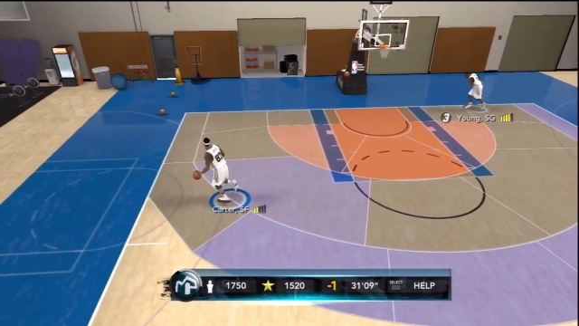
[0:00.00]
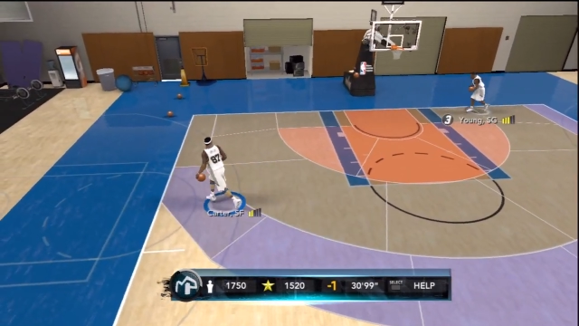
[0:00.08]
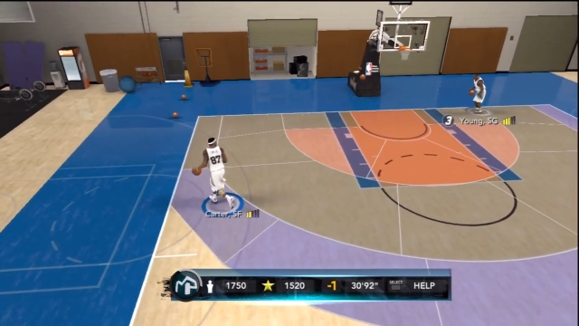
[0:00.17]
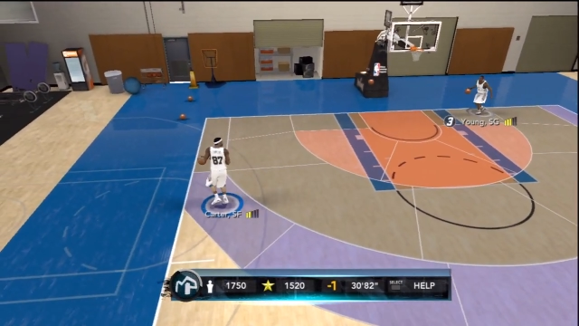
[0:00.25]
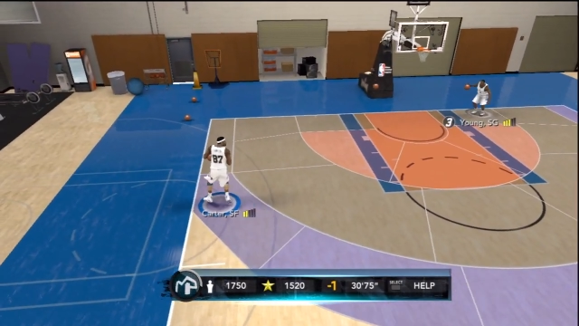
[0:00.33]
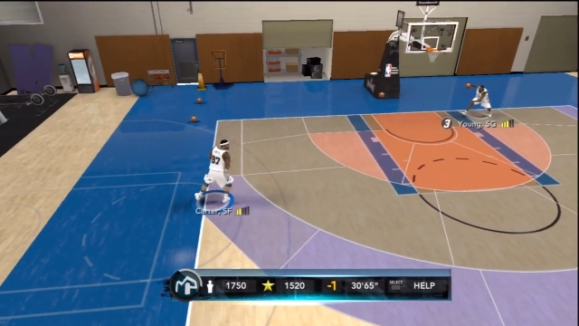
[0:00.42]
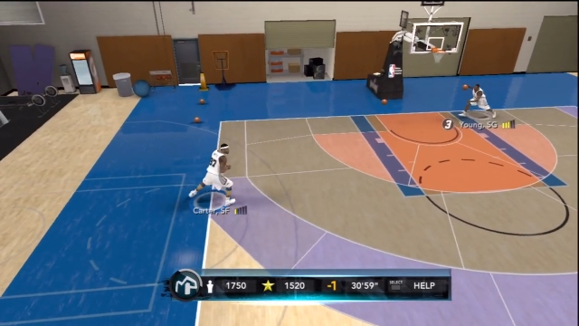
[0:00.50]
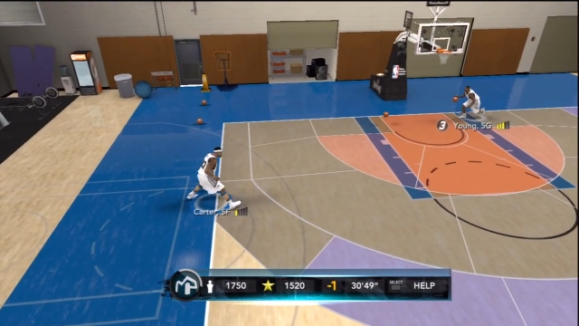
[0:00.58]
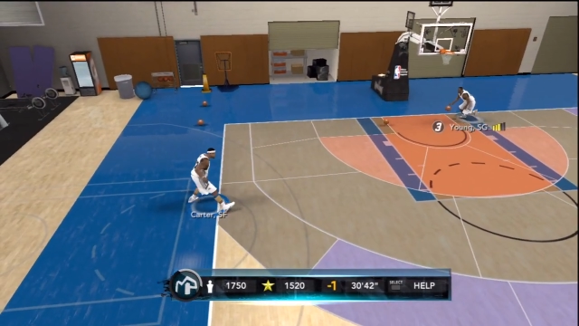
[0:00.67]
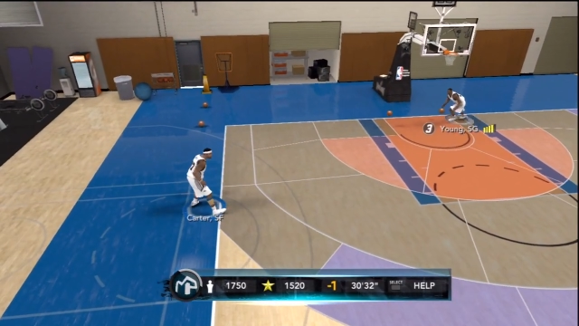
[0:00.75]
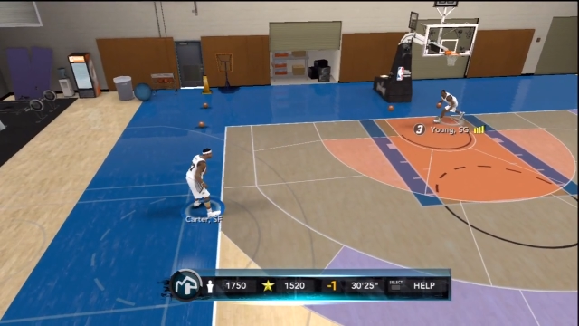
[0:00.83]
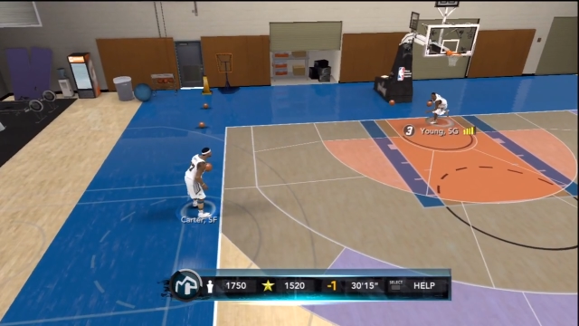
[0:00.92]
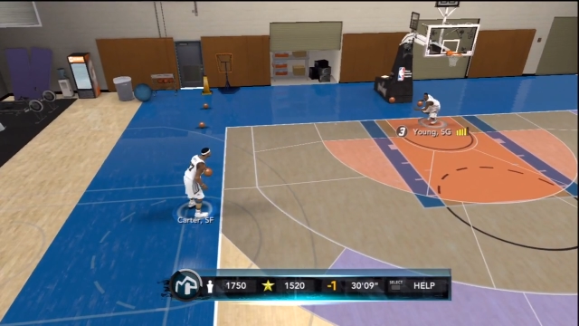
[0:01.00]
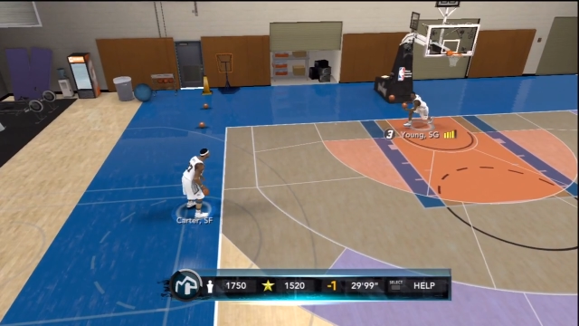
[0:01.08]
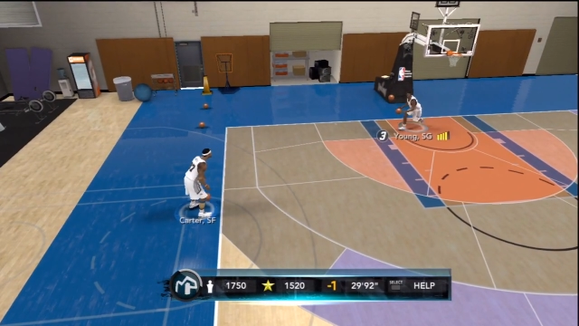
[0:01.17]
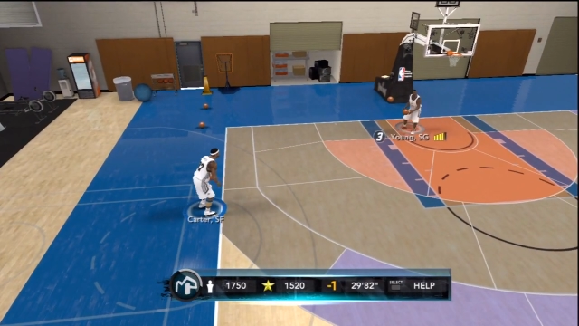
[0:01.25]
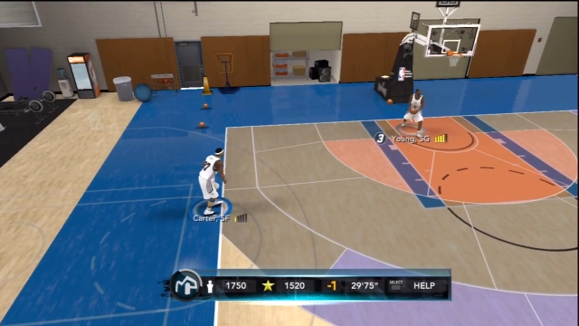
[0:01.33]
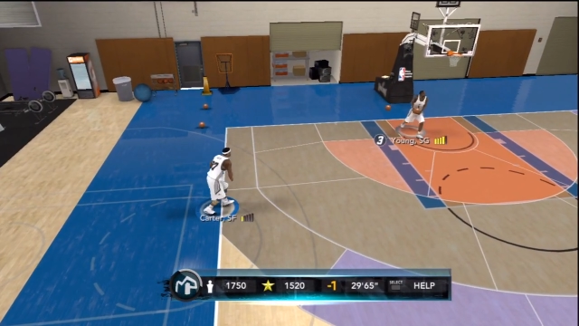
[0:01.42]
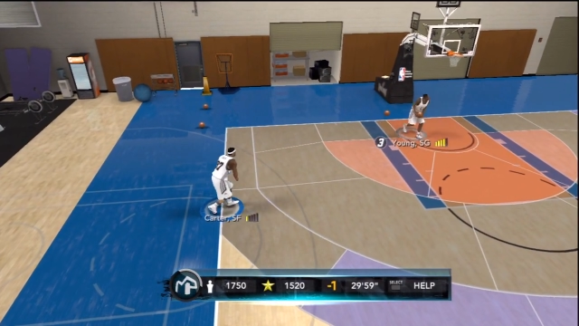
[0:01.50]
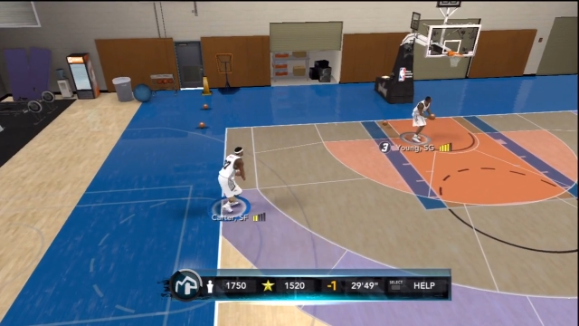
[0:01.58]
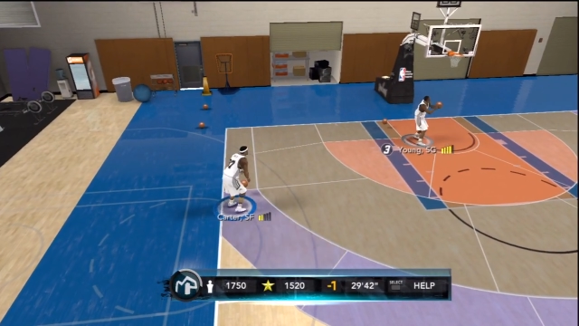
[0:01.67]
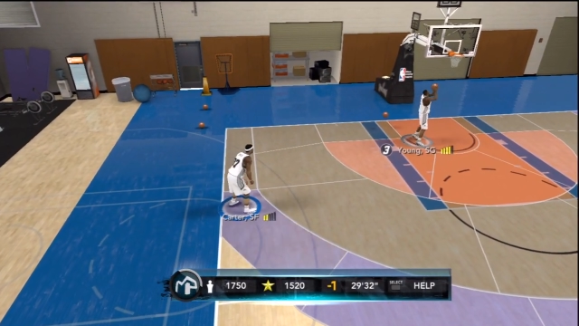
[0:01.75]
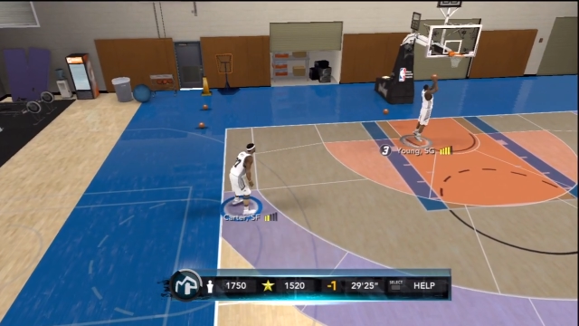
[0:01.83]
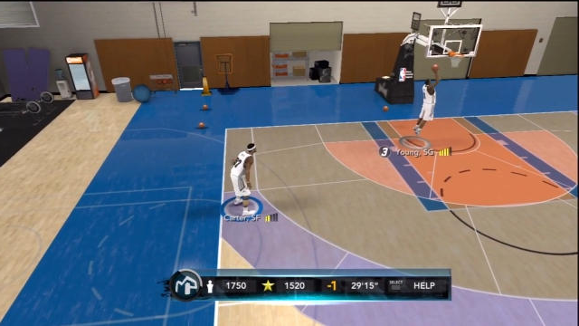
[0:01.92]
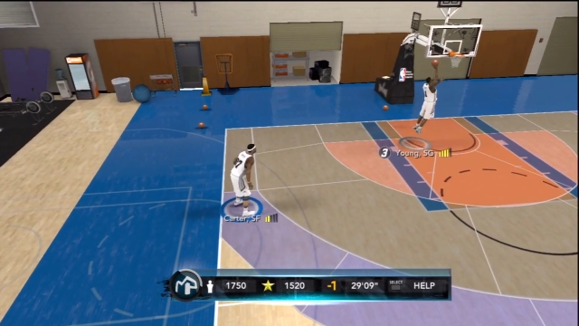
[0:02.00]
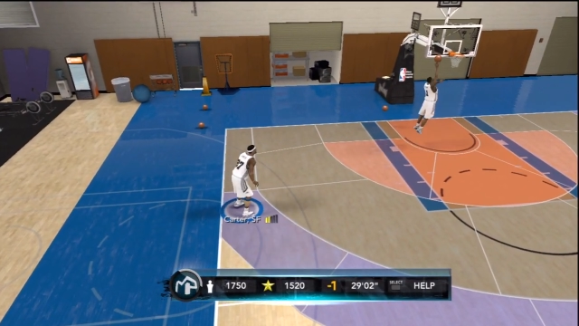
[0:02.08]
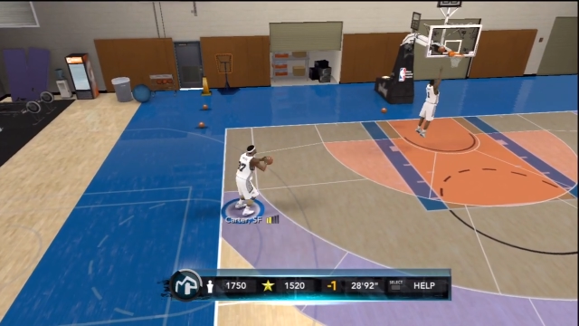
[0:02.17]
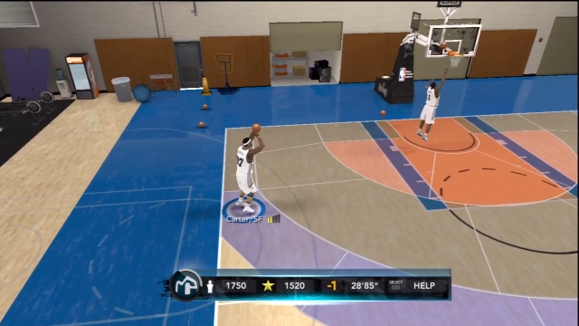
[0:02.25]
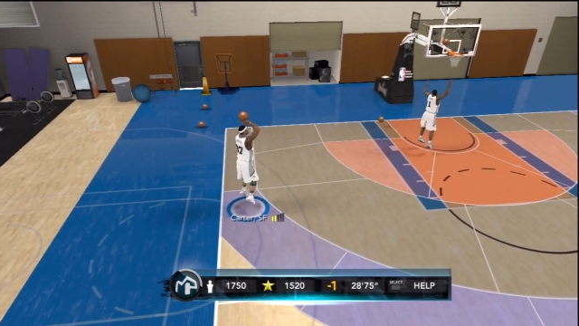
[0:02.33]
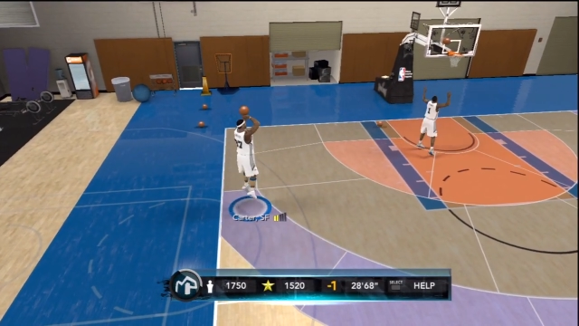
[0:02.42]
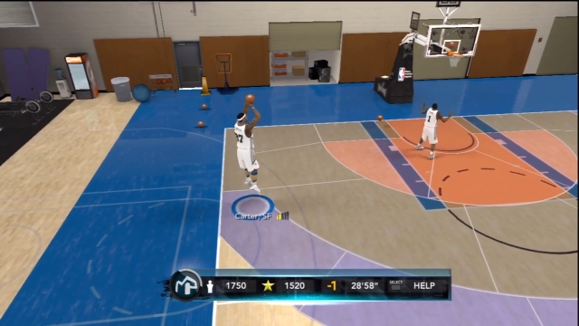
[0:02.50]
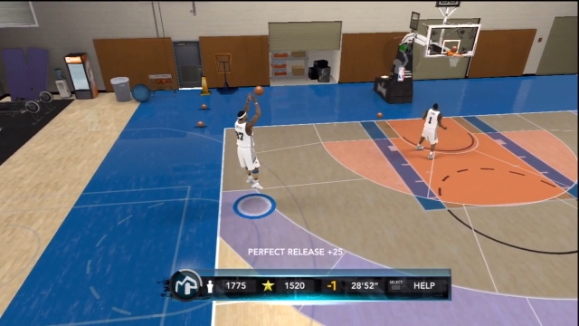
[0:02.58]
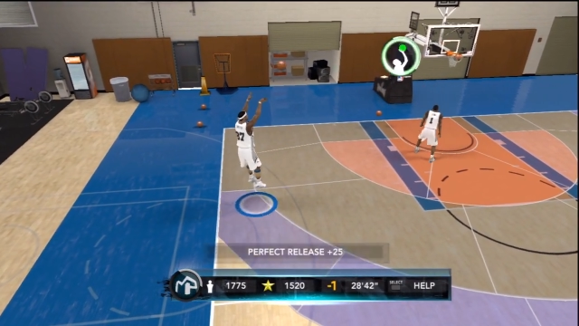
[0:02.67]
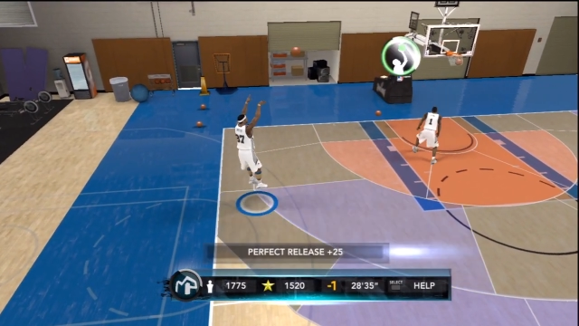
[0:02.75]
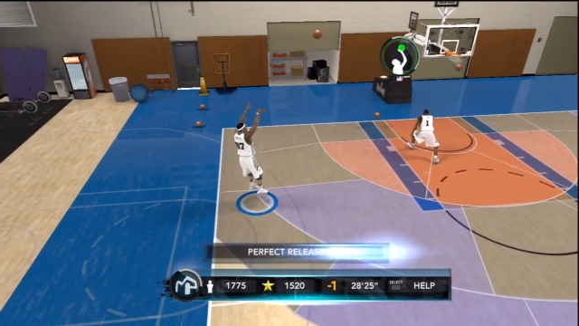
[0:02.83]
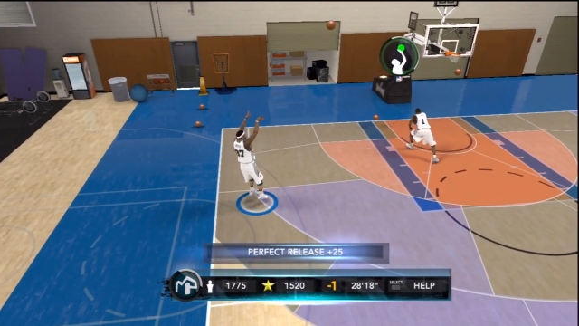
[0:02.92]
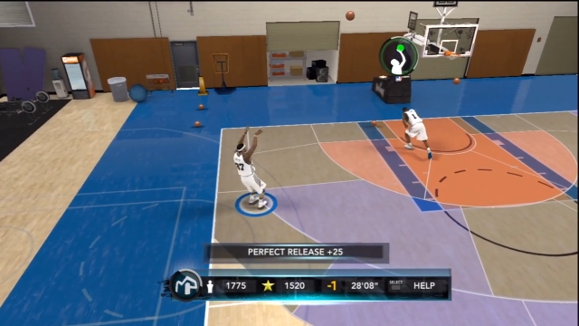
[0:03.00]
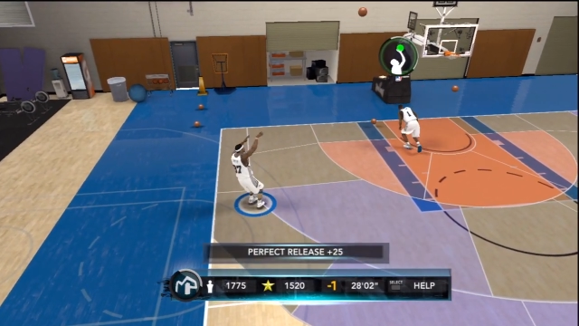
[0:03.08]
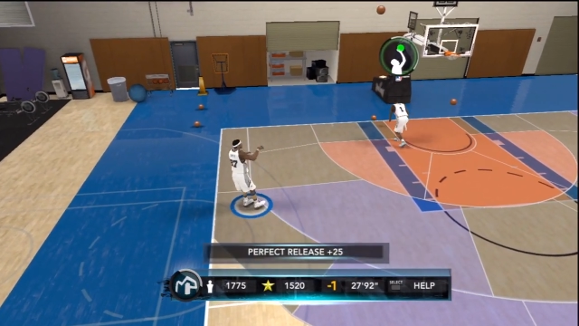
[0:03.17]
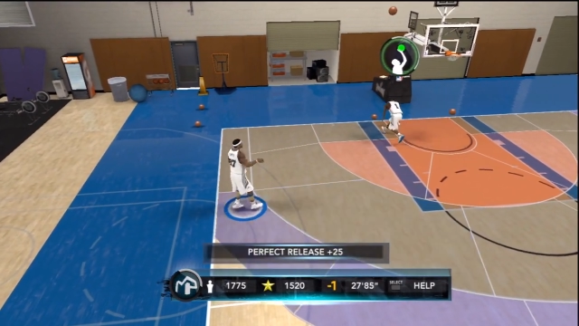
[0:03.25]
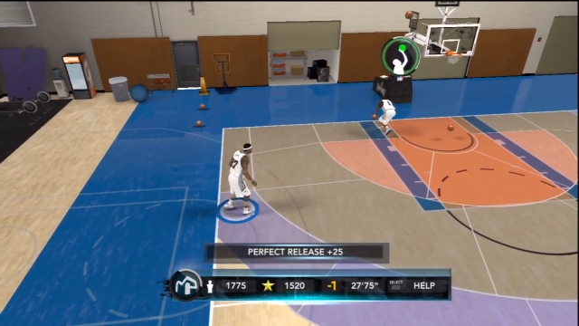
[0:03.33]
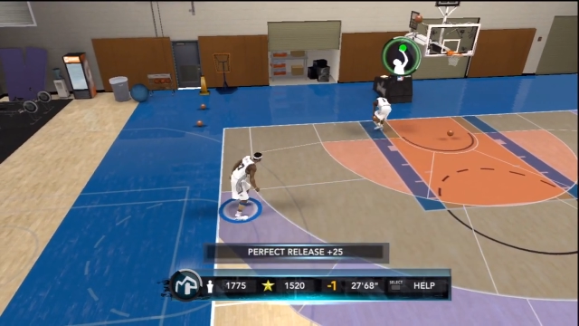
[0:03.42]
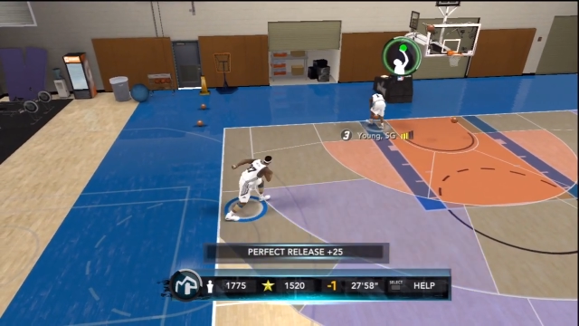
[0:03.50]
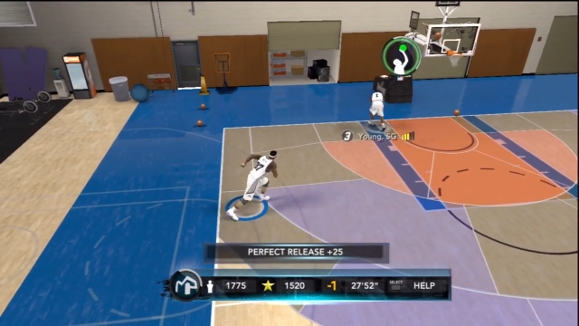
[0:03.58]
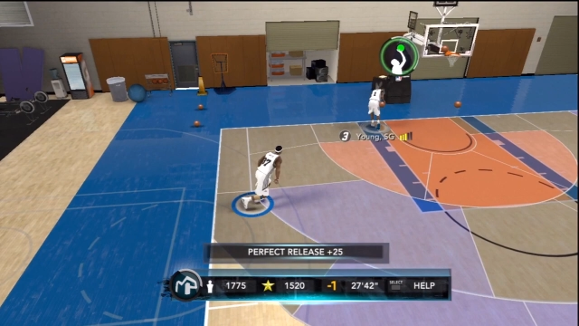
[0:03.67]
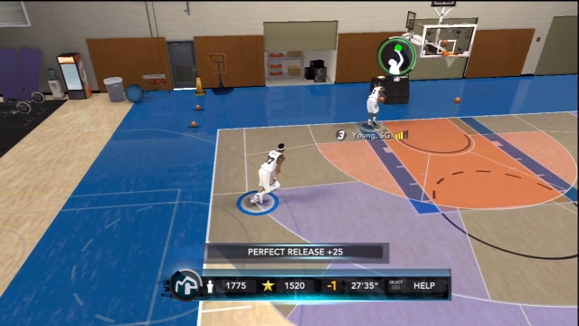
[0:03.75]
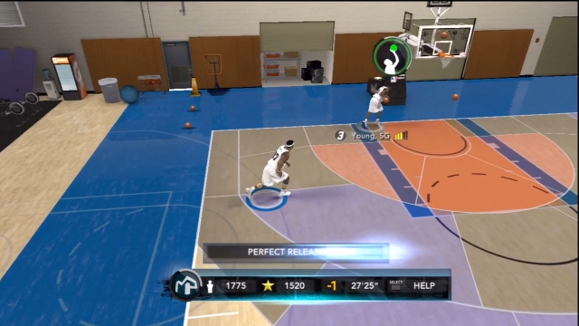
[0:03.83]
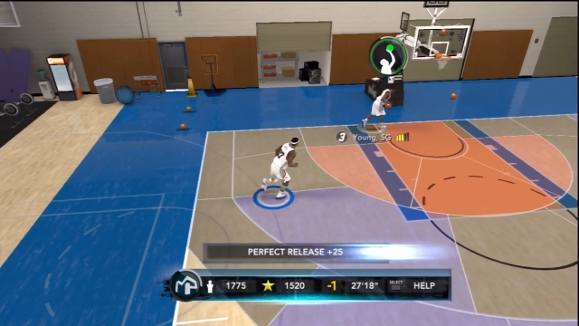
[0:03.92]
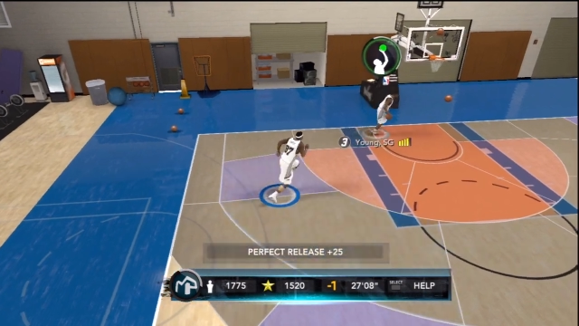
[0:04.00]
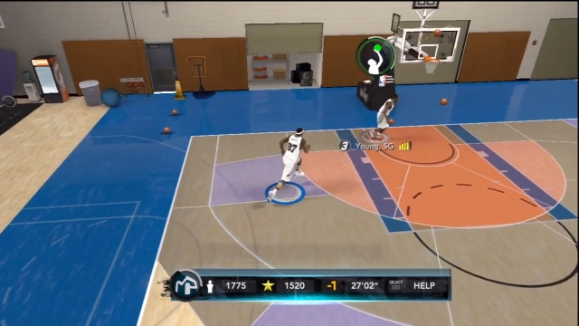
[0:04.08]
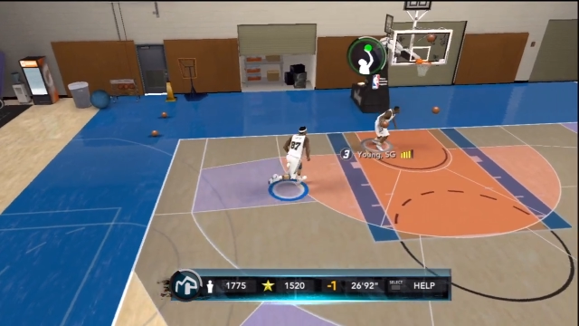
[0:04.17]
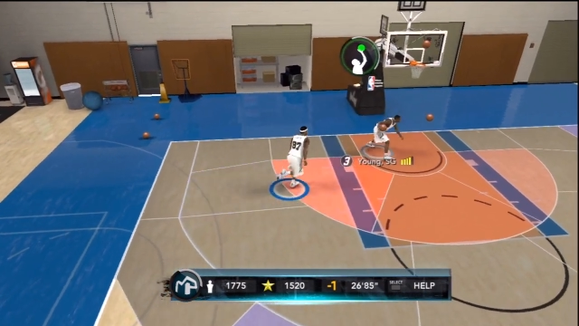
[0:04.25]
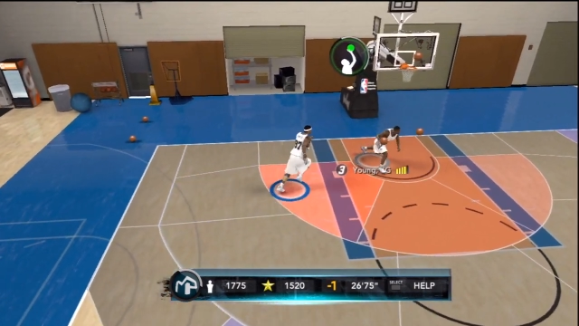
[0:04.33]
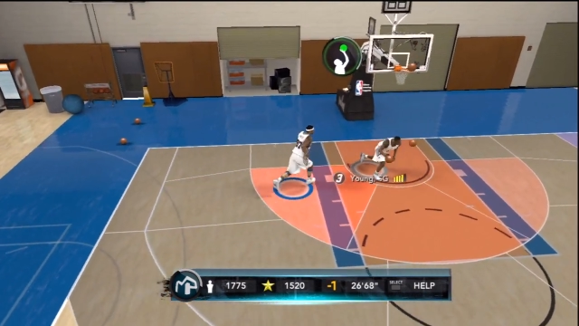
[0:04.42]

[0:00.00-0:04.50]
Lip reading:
[unreadable: no face in view]